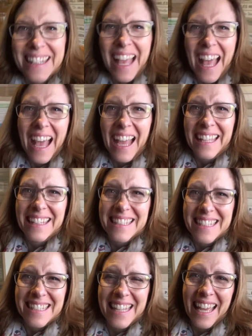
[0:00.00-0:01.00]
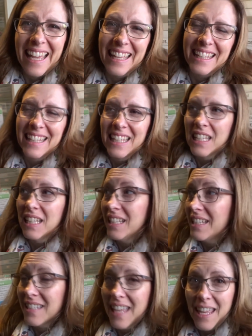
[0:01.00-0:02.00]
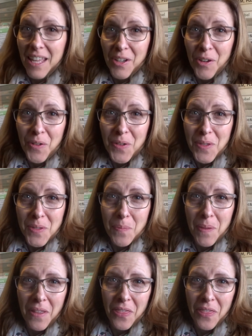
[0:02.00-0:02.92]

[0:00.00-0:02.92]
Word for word: Hi, this is Di. It is a crisp